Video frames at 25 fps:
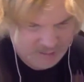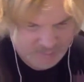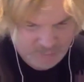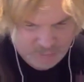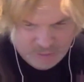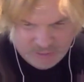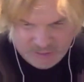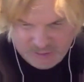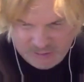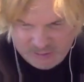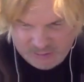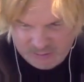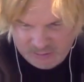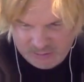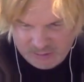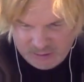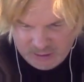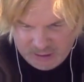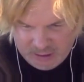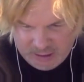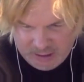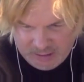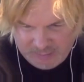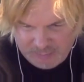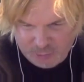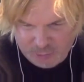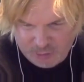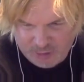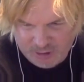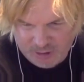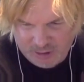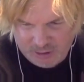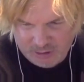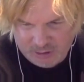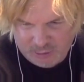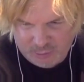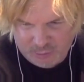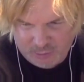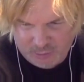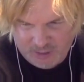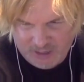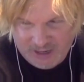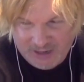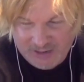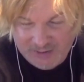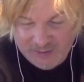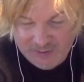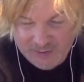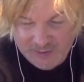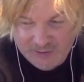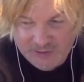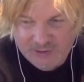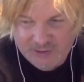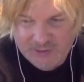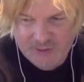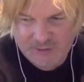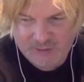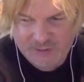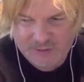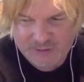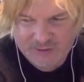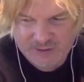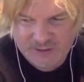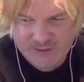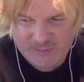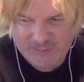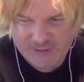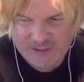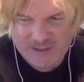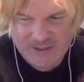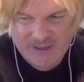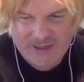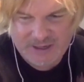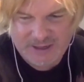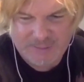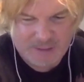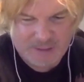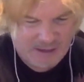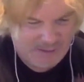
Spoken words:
I'm gonna agree and disagree at the same time.